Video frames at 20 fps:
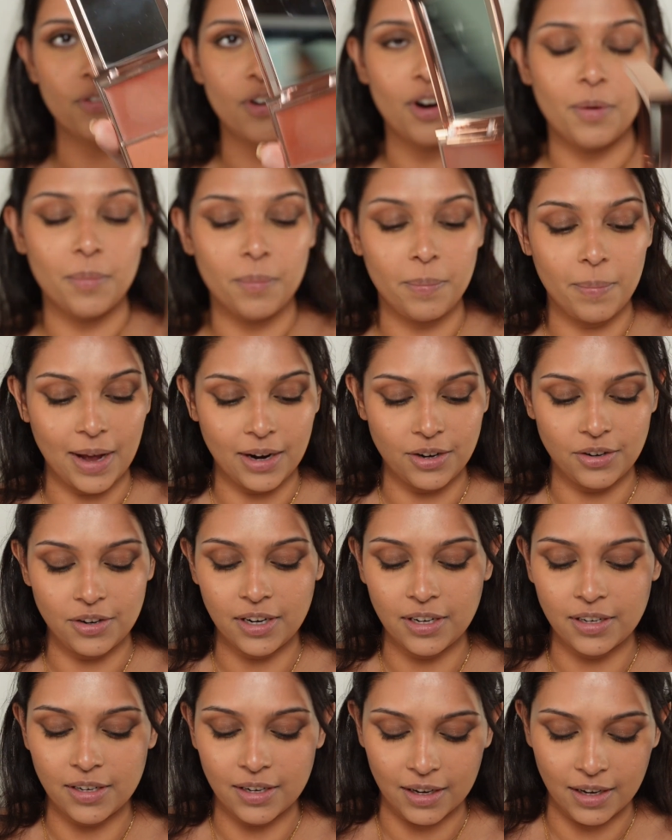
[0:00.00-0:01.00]
from
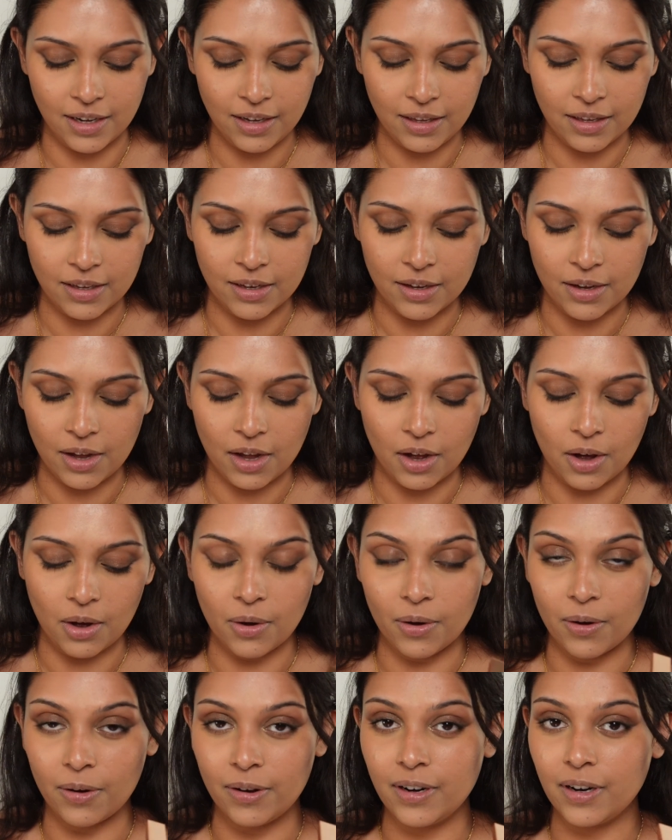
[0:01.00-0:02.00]
Patrick Ta
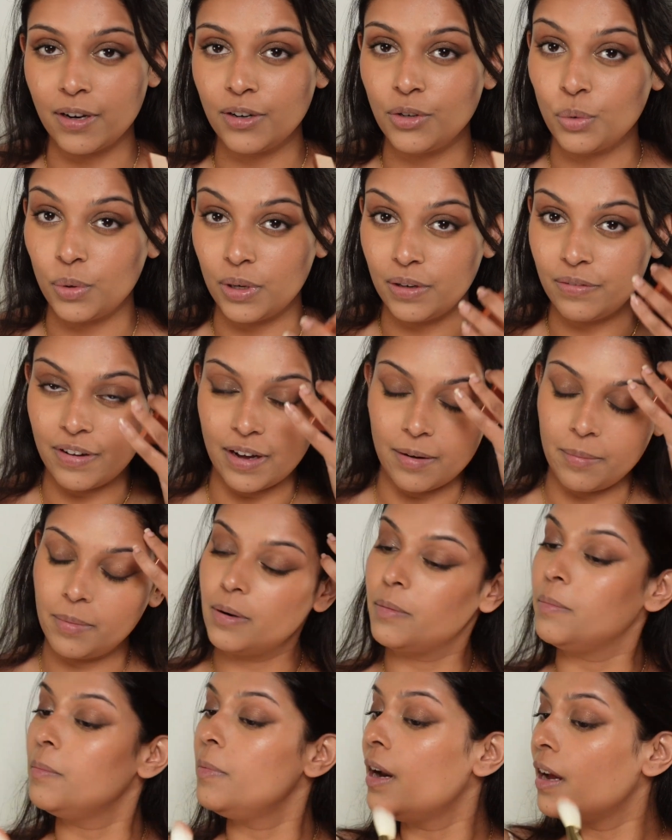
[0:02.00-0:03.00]
on a dual
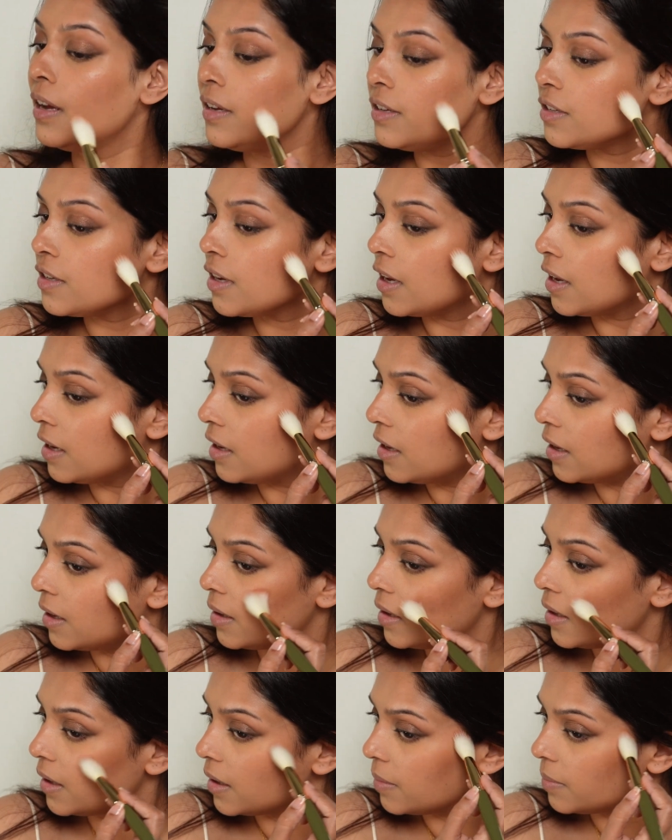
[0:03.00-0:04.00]
fibered brush, and
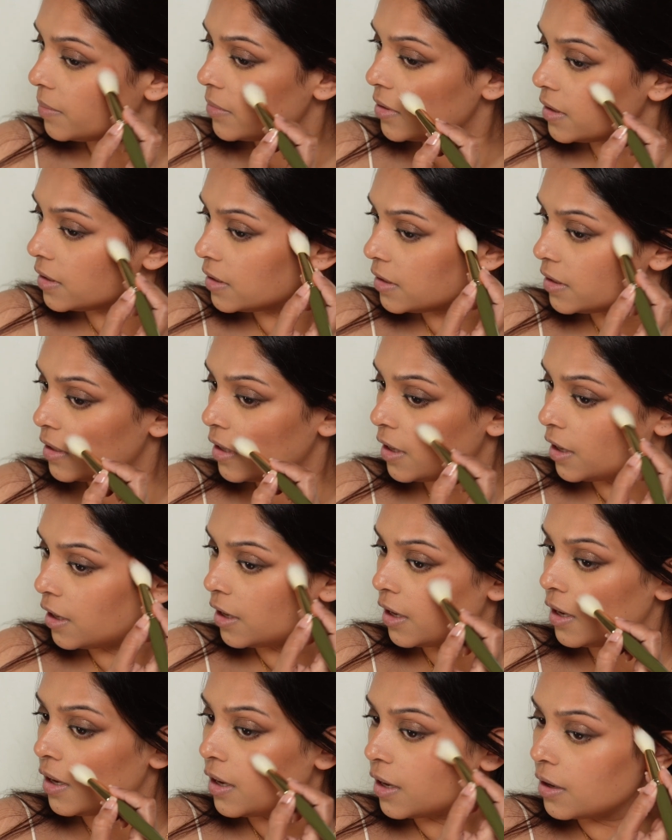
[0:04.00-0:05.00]
I am just
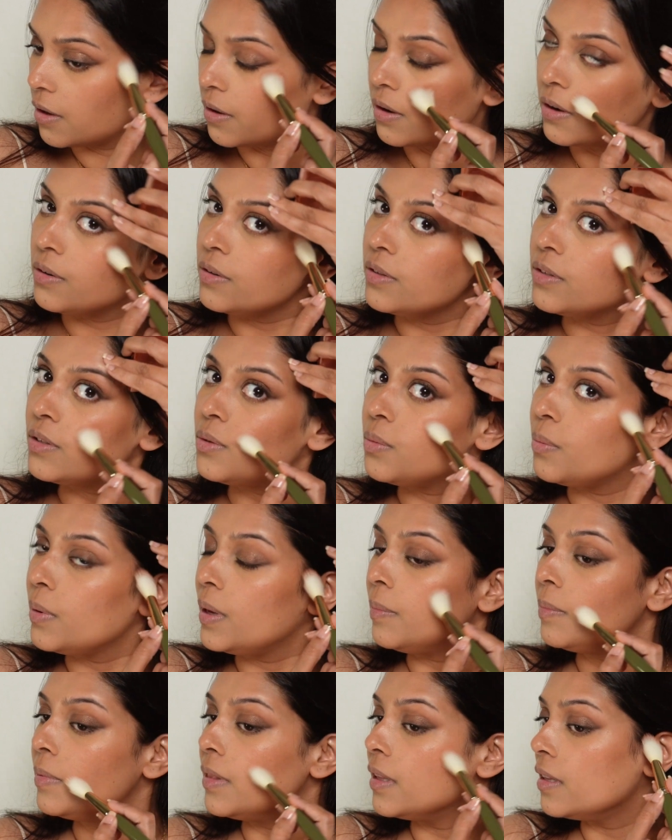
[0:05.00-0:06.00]
going to
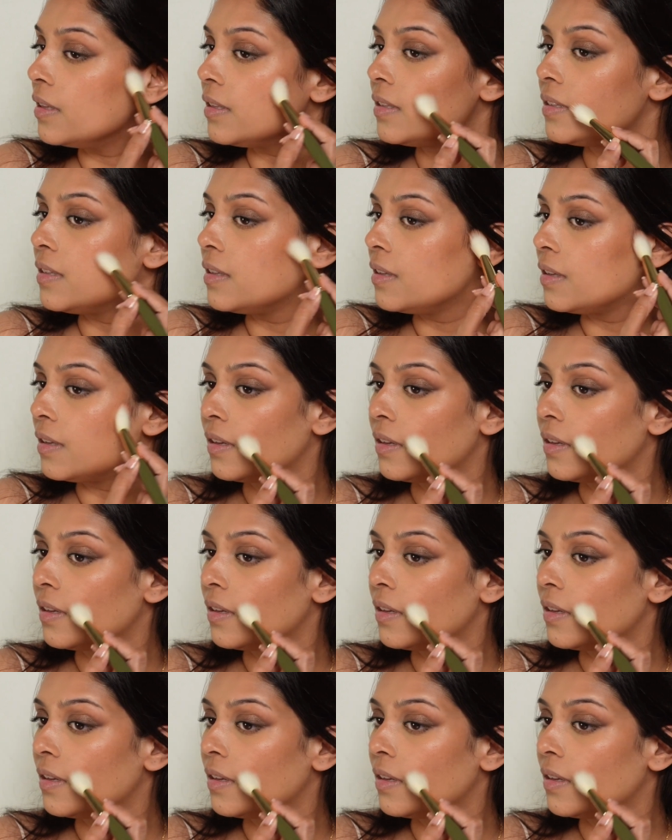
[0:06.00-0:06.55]
sweep this.